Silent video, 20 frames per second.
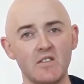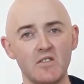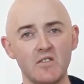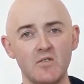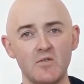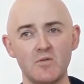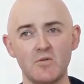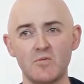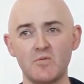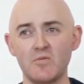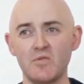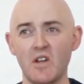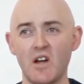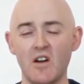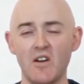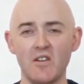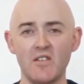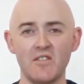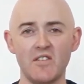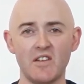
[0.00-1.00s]
You'll
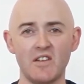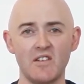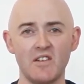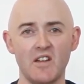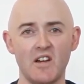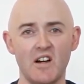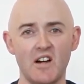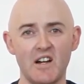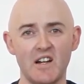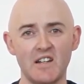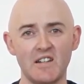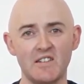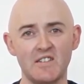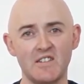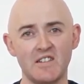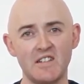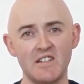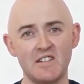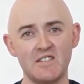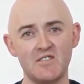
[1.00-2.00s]
know that I
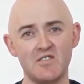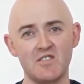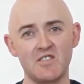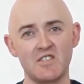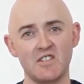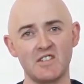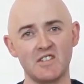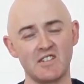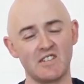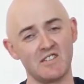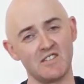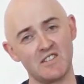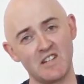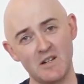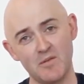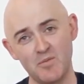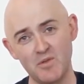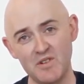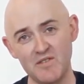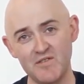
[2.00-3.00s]
teach a
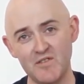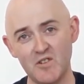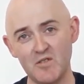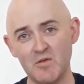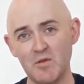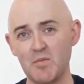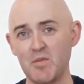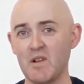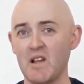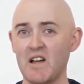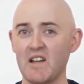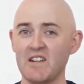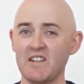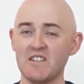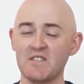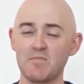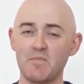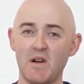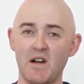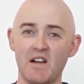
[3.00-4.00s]
contemporary form of
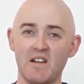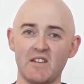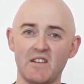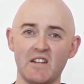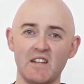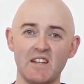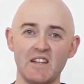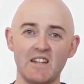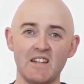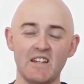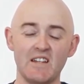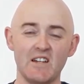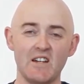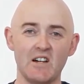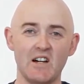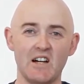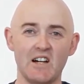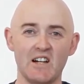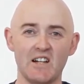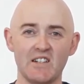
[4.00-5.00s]
Pilates, but
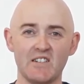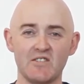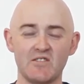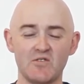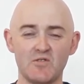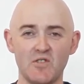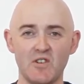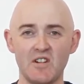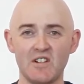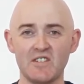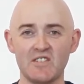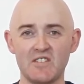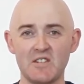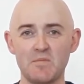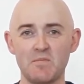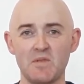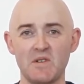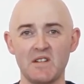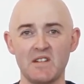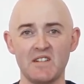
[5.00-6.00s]
I try and
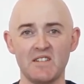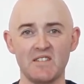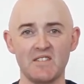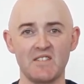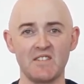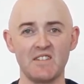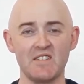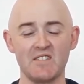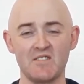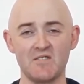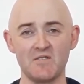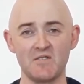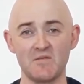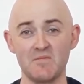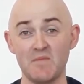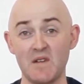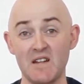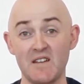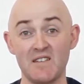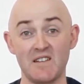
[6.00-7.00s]
dip into as
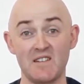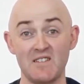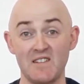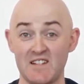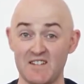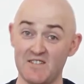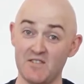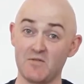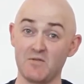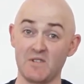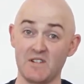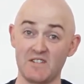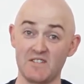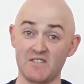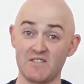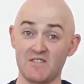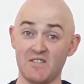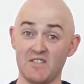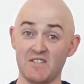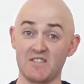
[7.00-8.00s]
many of the classical
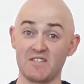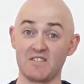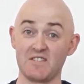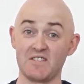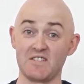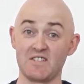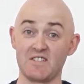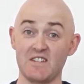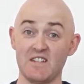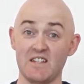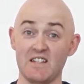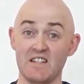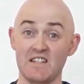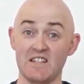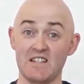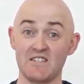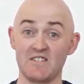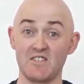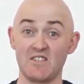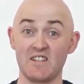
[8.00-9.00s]
exercises
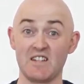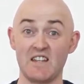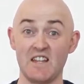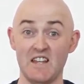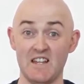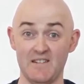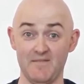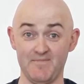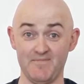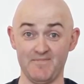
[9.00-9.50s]
as I can.